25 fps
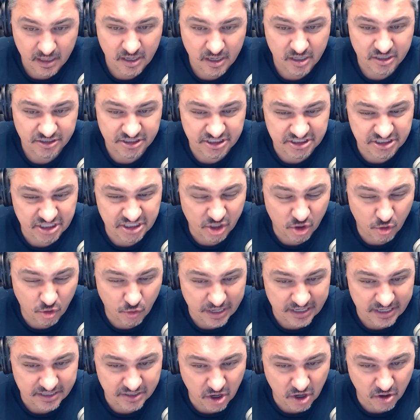just a
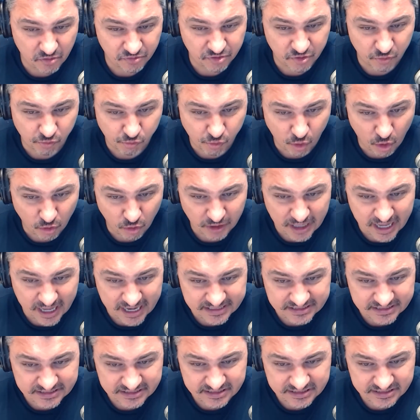quick note, the
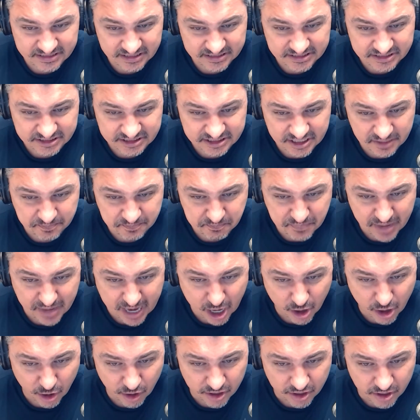Rolex
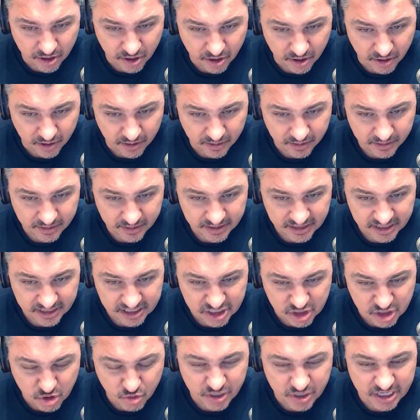Submariner,
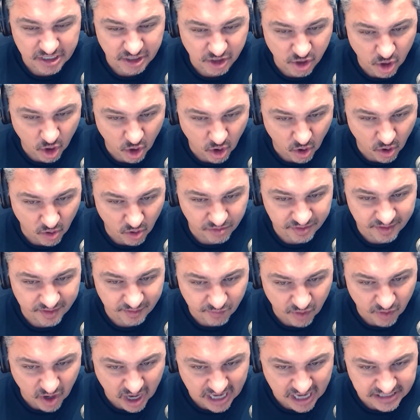you can call the
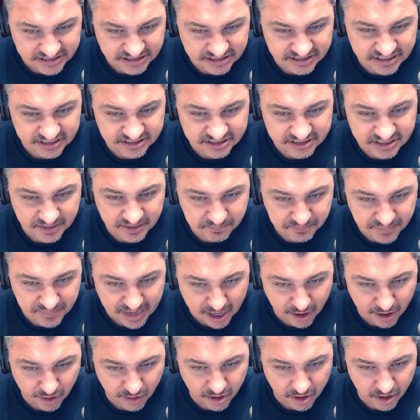watch the
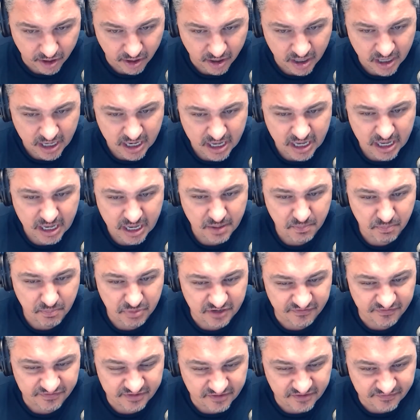Submariner,
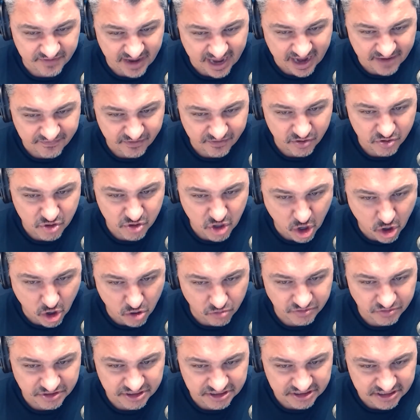but if you've ever
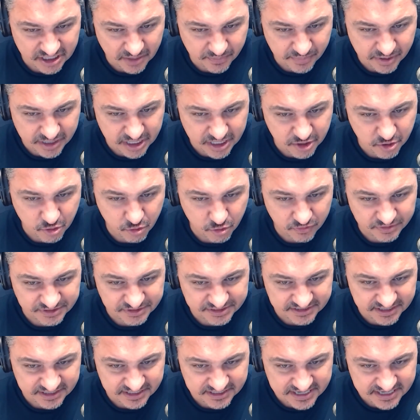known somebody who
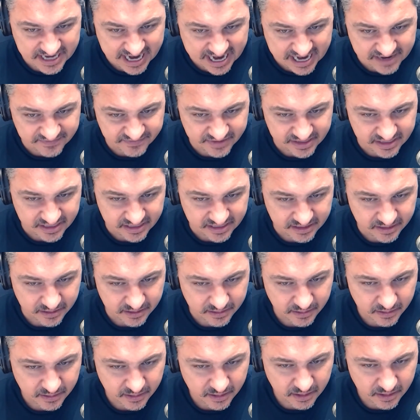was in the
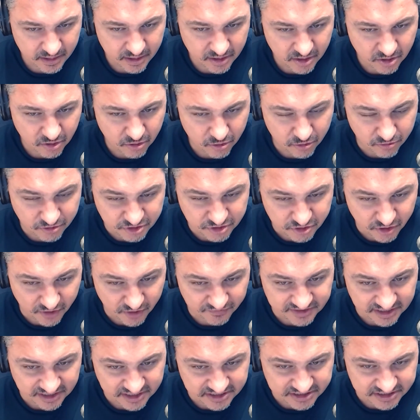Navy who
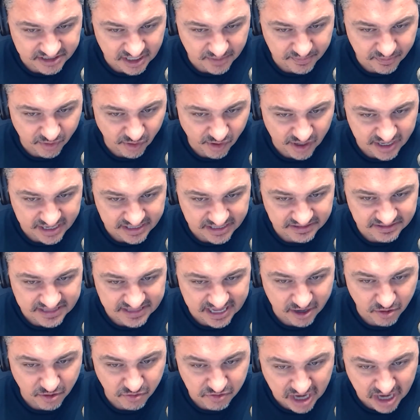served in a submarine,
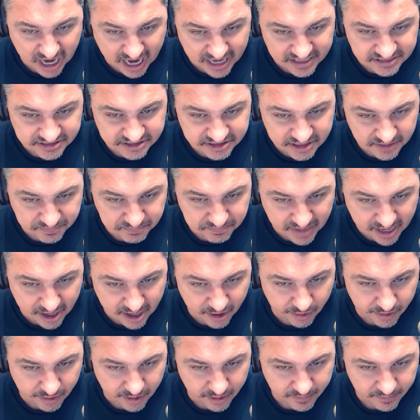they are not a
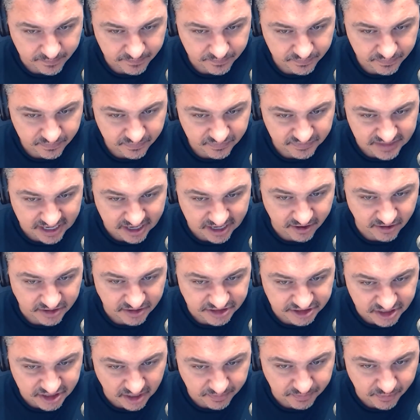Submariner. They are a
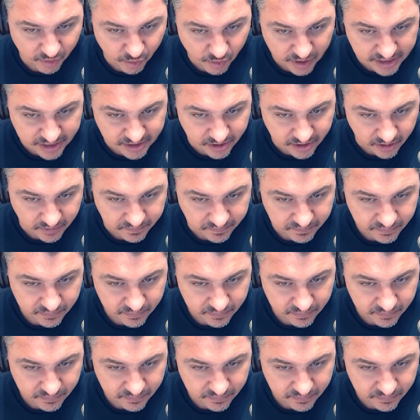submariner.